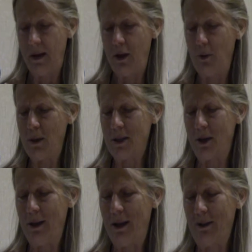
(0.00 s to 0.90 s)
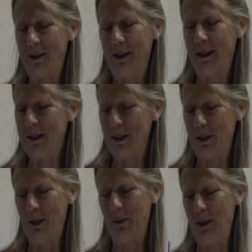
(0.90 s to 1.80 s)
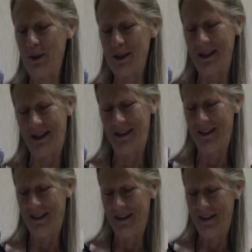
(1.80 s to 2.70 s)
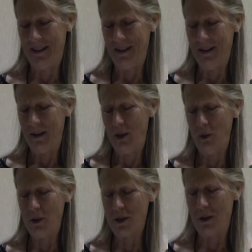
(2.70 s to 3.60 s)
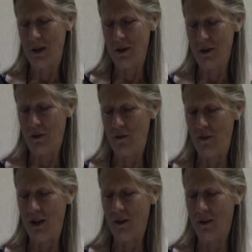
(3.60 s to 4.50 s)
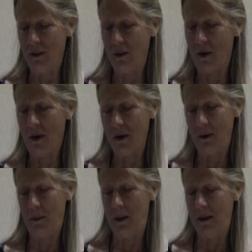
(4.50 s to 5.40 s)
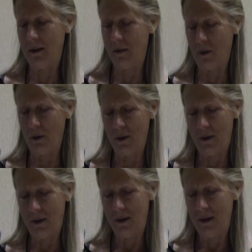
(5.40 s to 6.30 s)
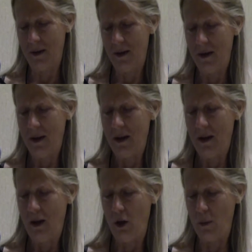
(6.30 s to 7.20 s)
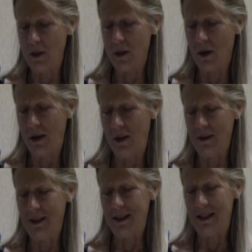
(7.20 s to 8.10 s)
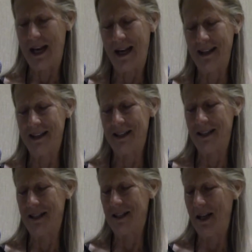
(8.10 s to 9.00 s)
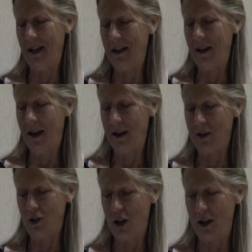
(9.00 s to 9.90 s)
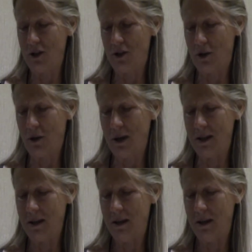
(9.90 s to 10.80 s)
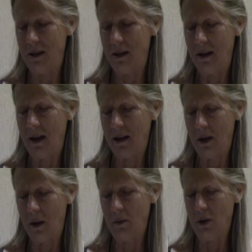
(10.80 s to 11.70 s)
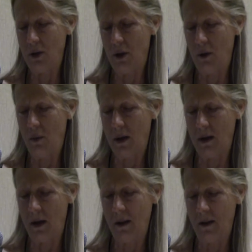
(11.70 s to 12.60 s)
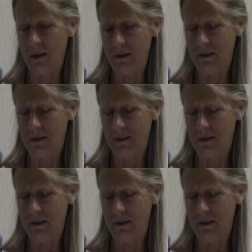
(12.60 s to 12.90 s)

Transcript: Humans are here to listen to the music. Humans are here to feel the heartbeat of Earth. Humans are here to dance and sing and exchange stories and come to know one another.